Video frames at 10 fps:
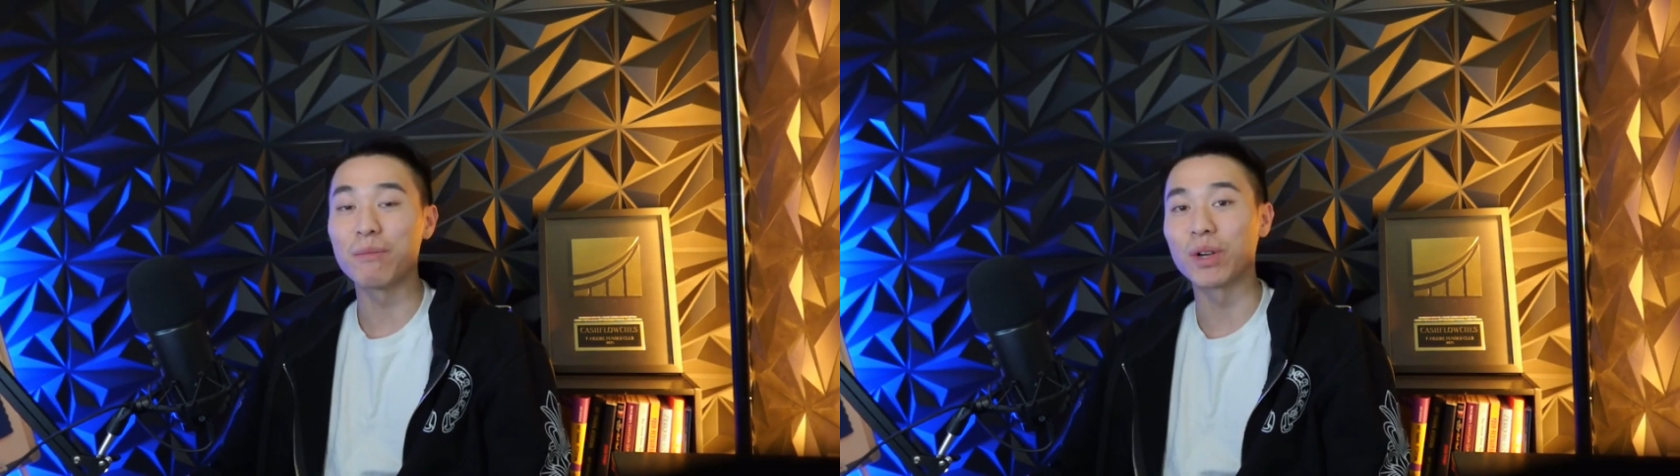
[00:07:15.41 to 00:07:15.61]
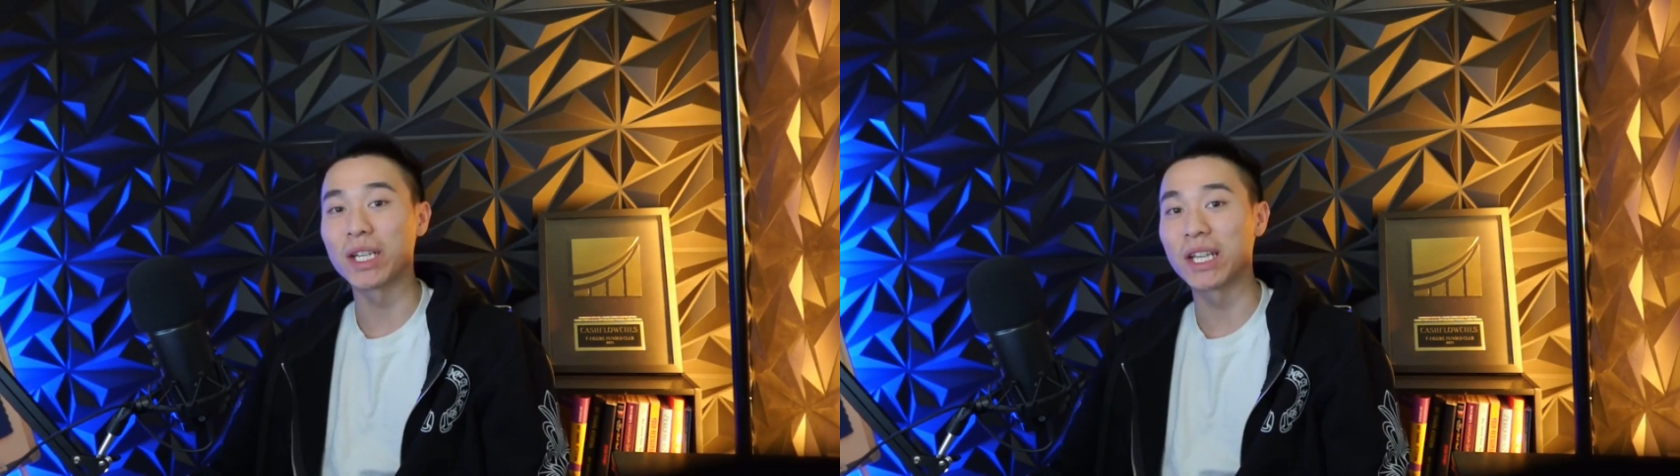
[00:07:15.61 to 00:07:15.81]

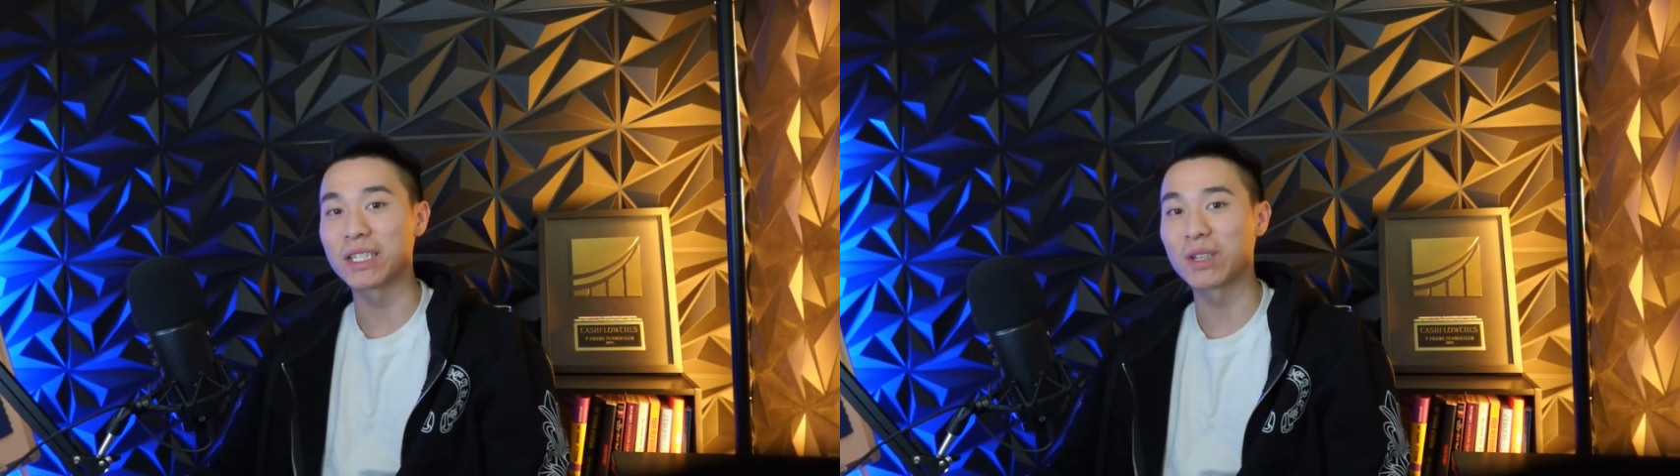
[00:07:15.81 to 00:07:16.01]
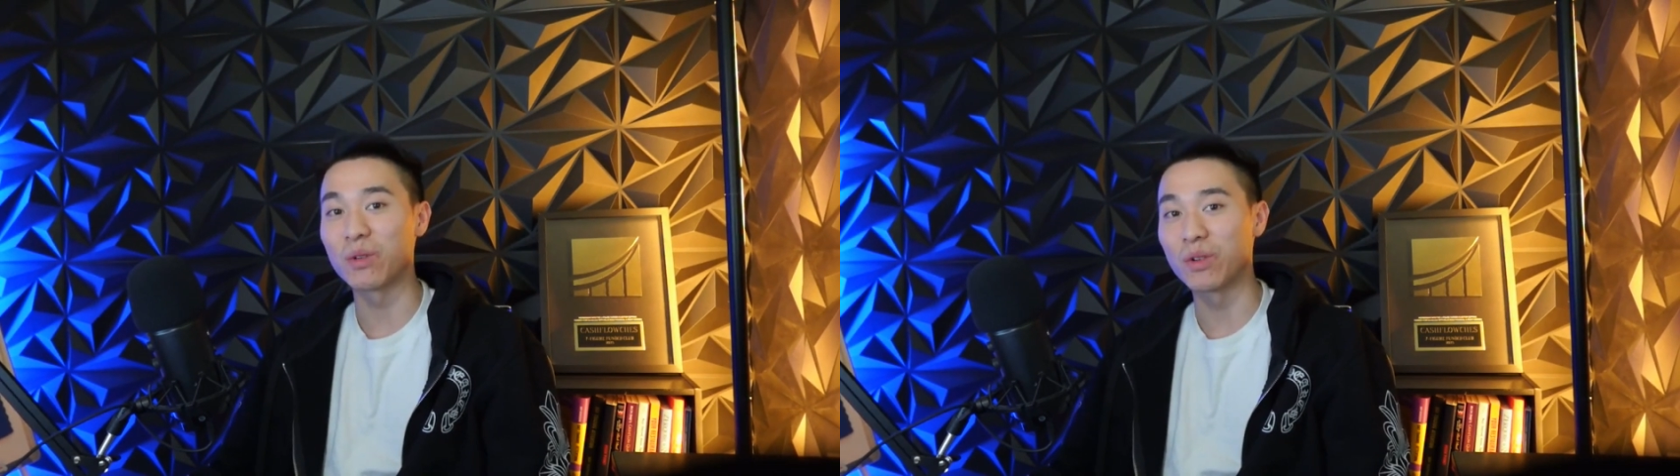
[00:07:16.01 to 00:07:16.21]
bringing
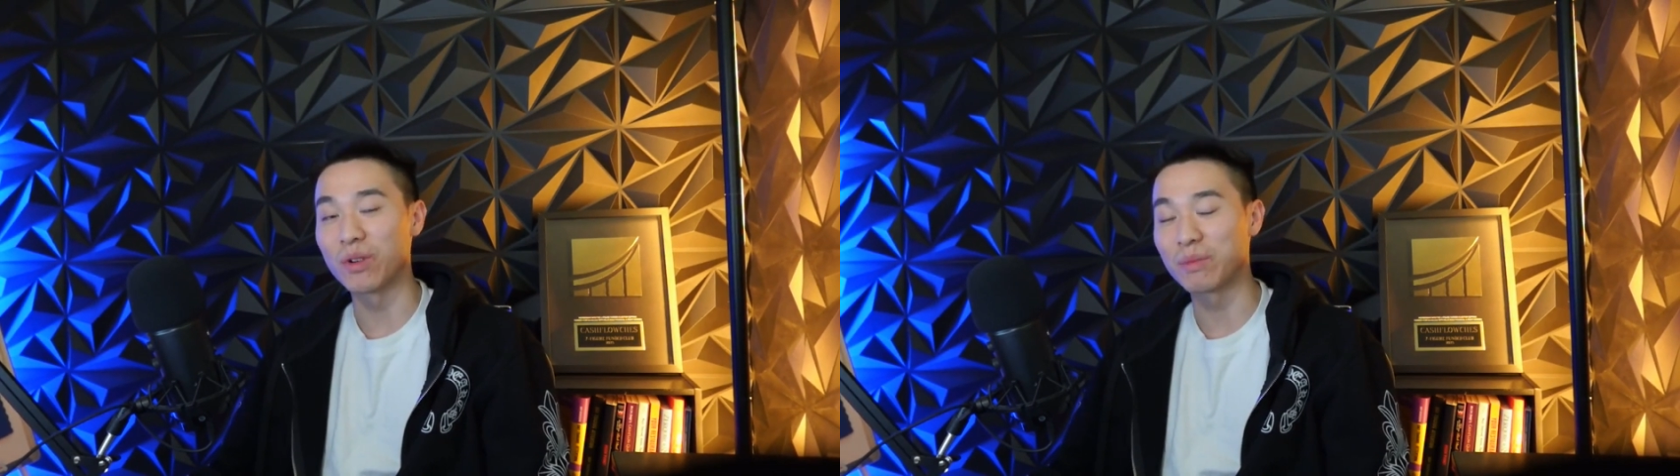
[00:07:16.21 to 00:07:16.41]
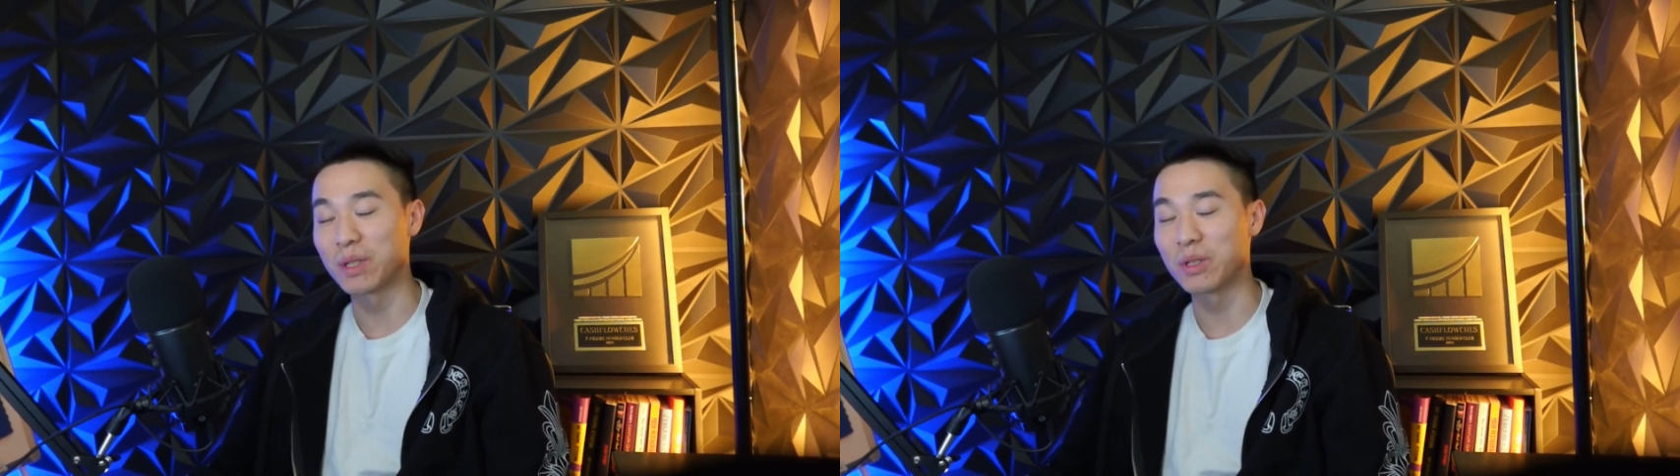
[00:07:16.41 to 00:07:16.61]
his total
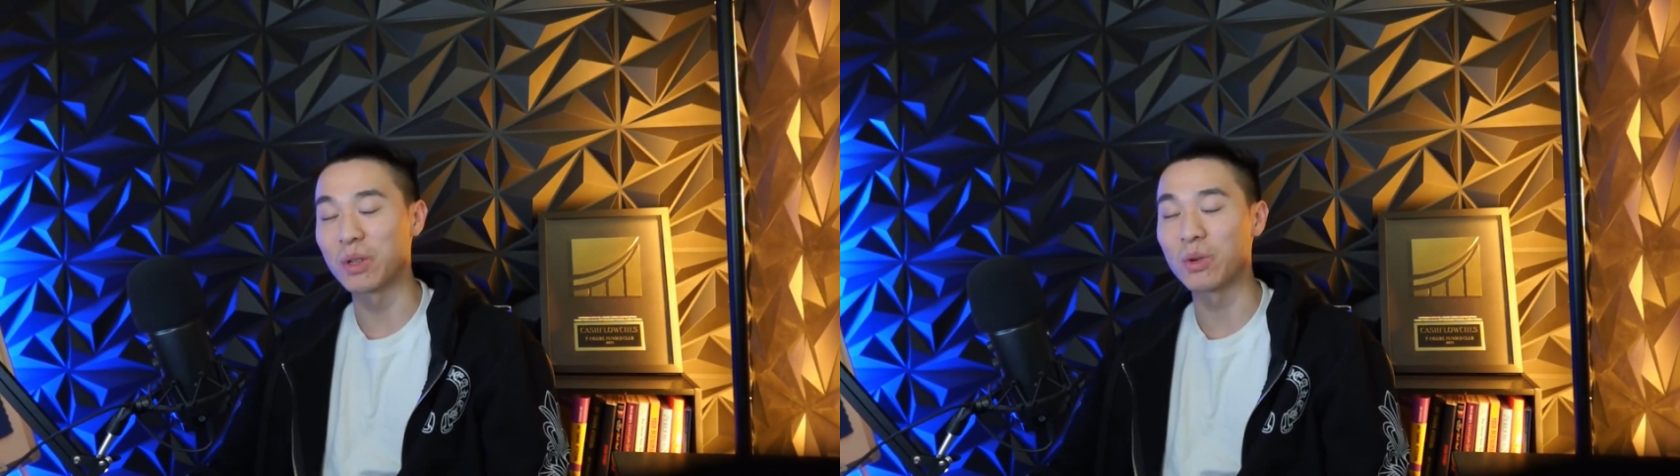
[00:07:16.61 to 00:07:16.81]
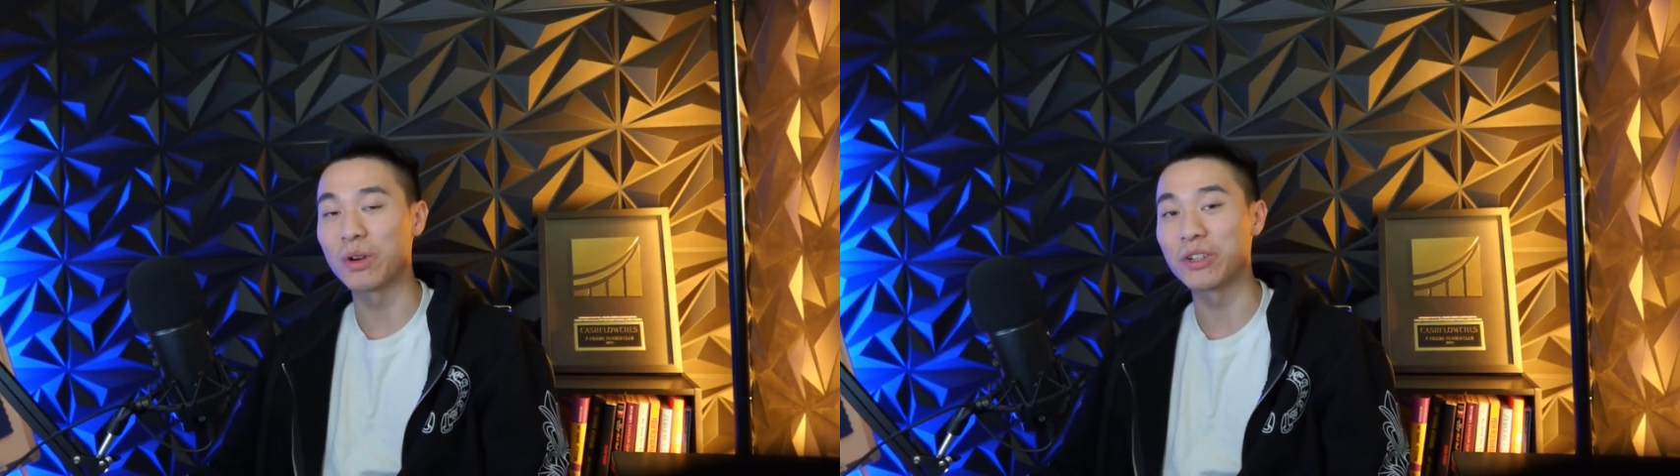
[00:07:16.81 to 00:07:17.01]
up to
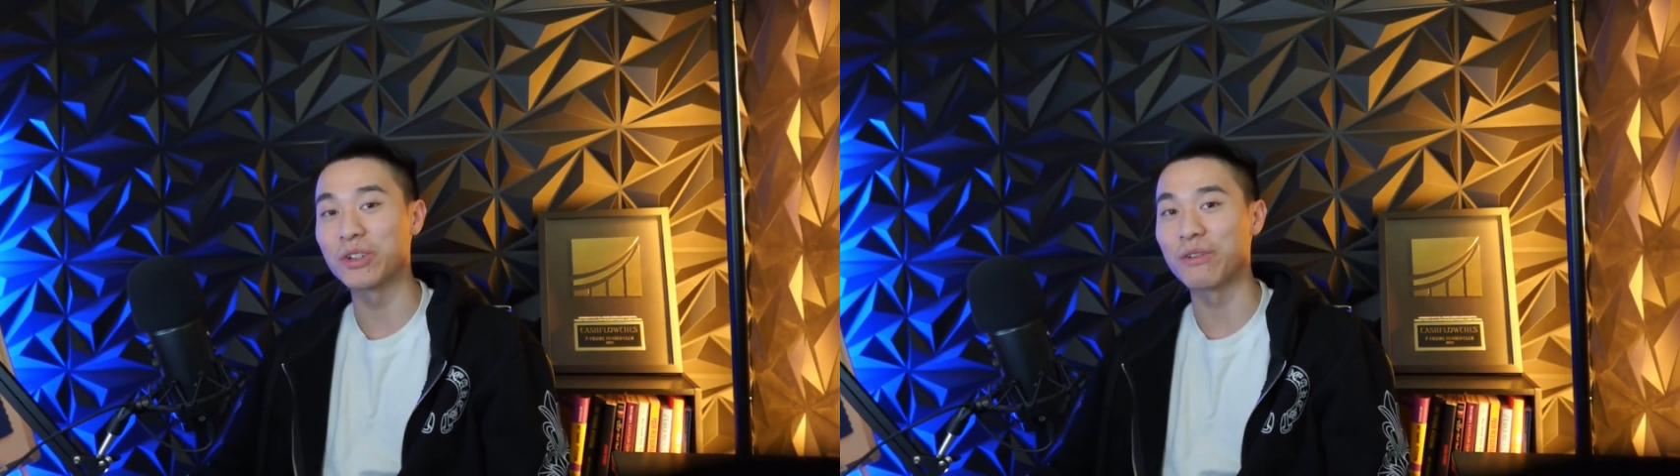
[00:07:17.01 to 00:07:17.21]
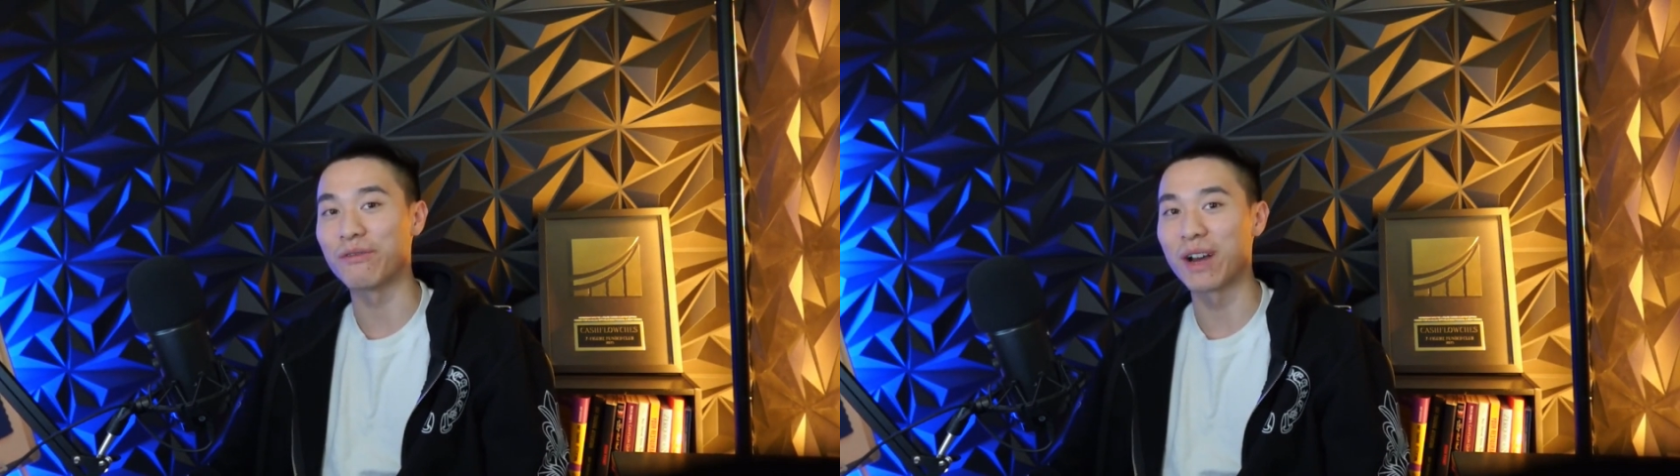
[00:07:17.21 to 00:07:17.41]

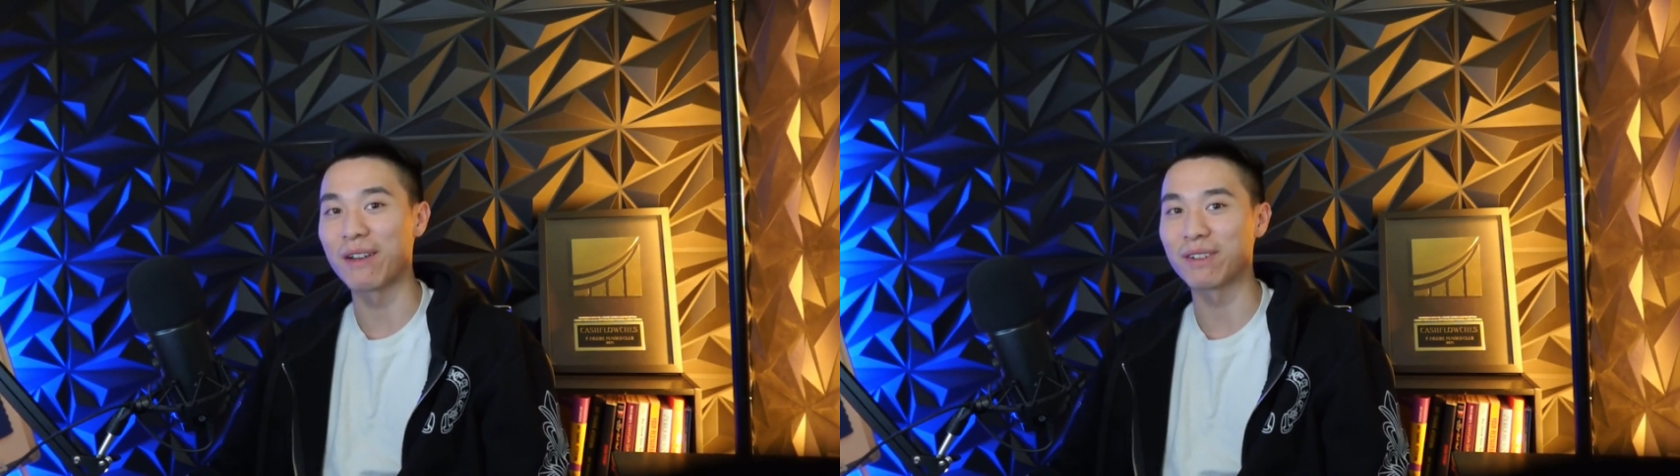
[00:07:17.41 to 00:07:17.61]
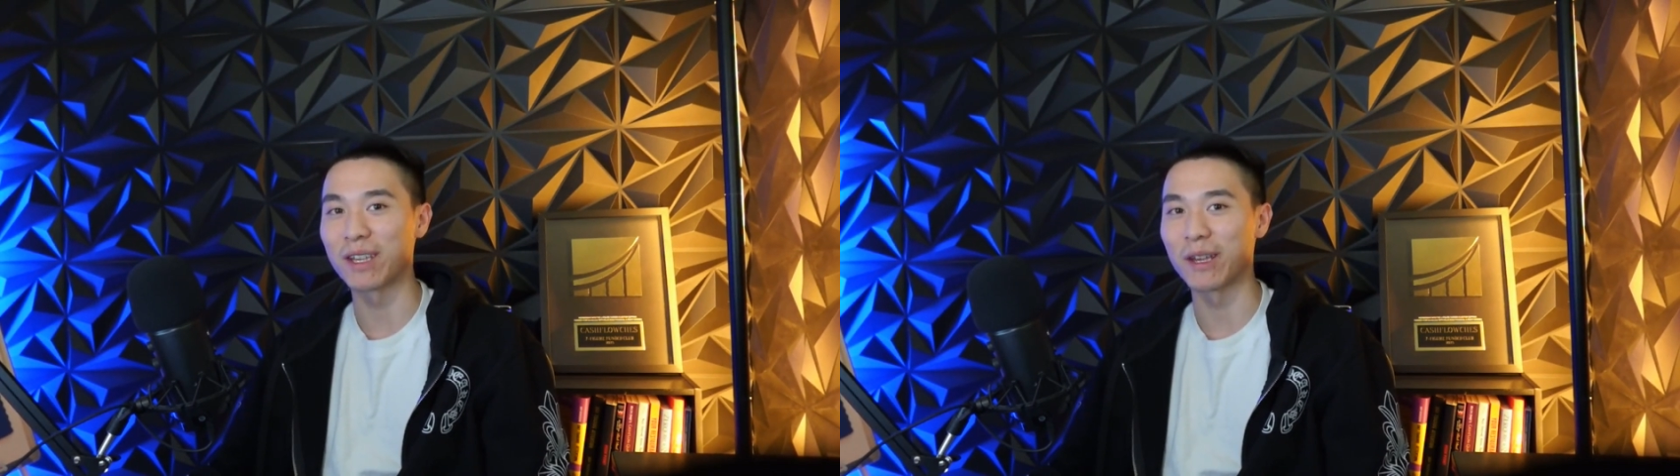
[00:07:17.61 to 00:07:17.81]

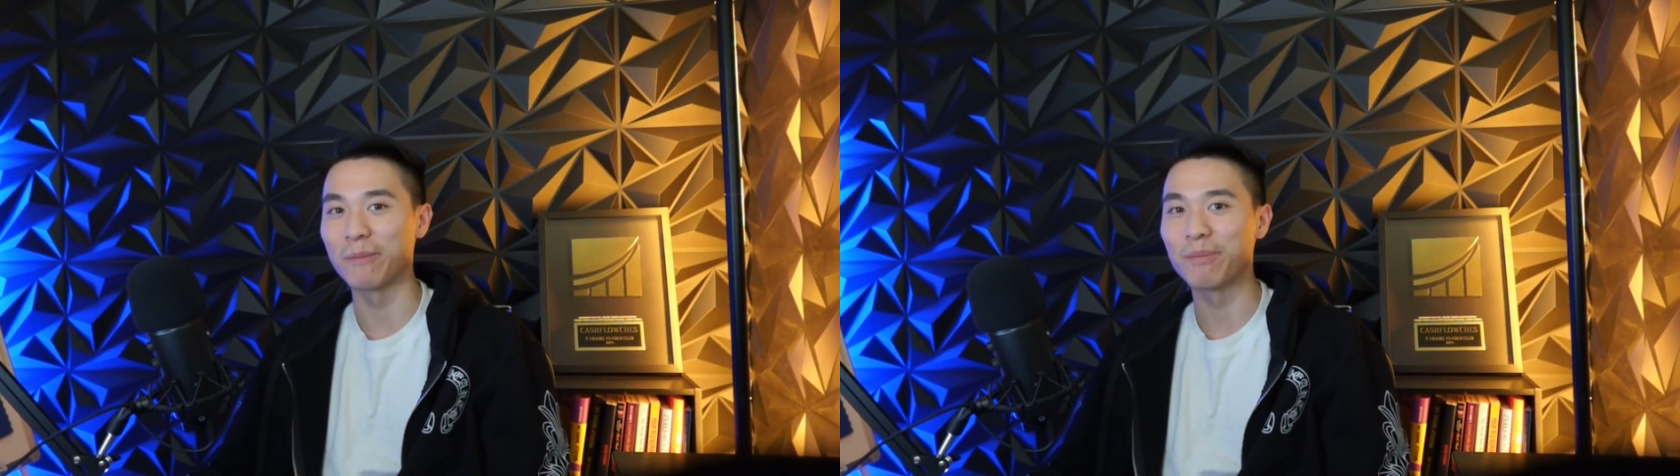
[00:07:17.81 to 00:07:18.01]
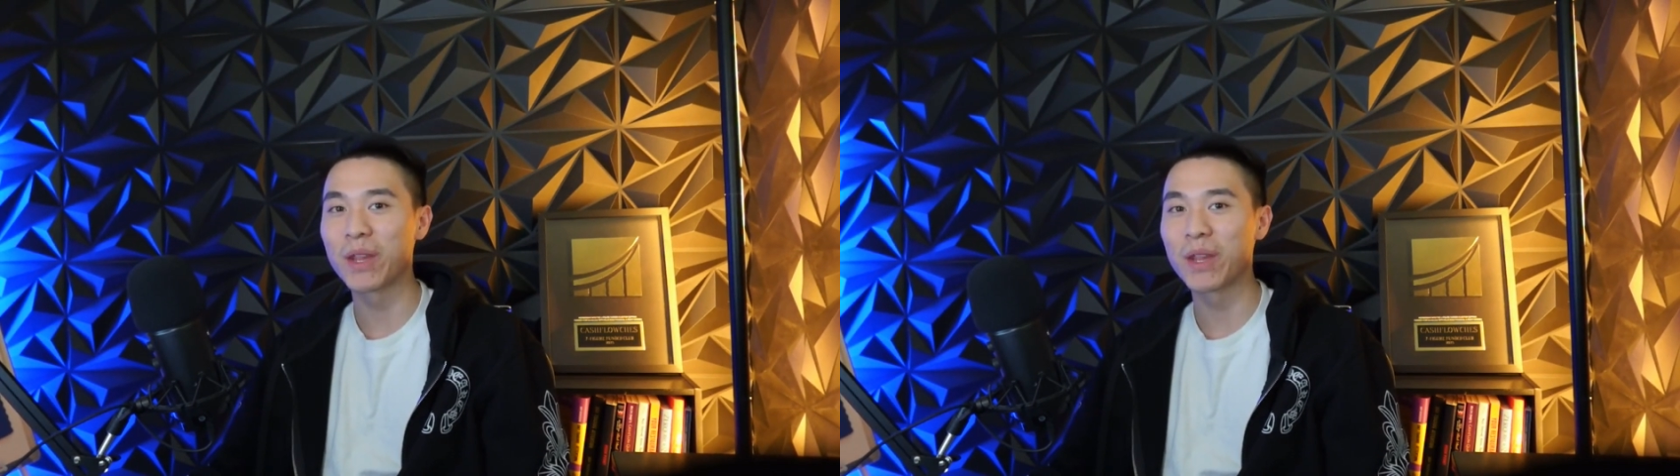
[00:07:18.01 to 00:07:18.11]
205K.